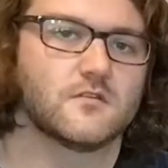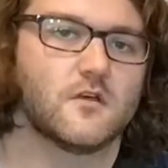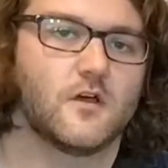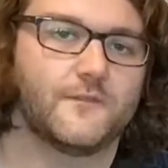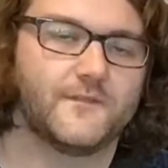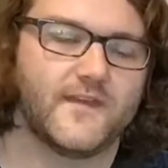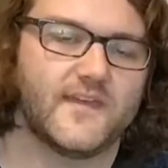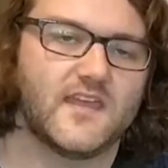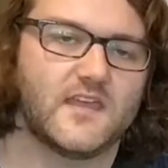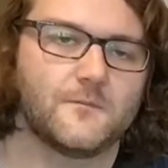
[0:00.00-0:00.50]
on the
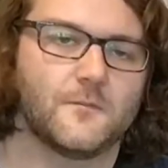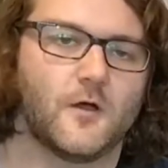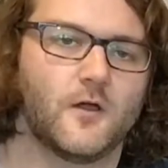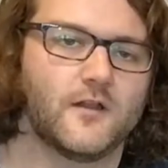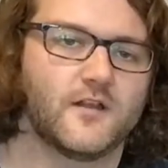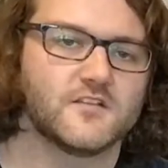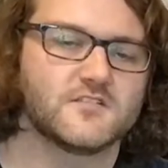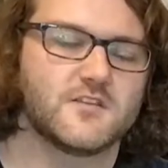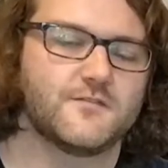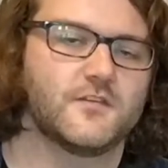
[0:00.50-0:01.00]
E minor.
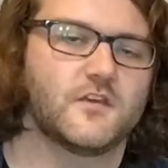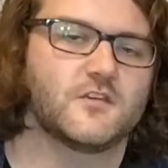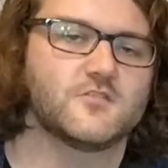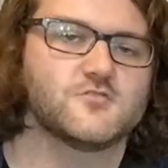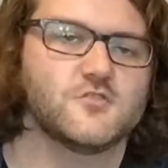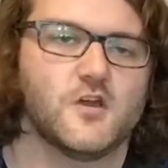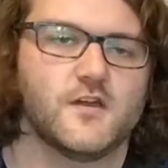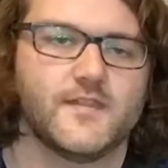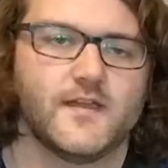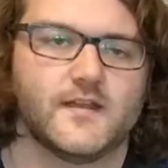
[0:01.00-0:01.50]
So if you can
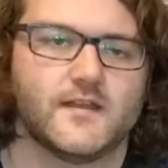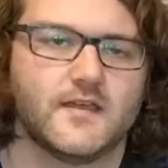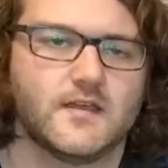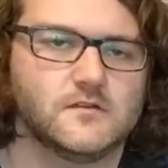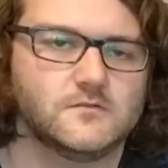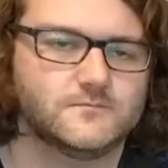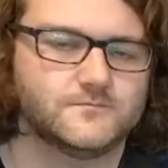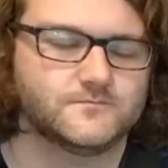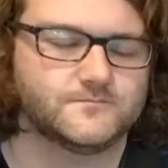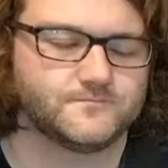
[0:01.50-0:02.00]
try that now.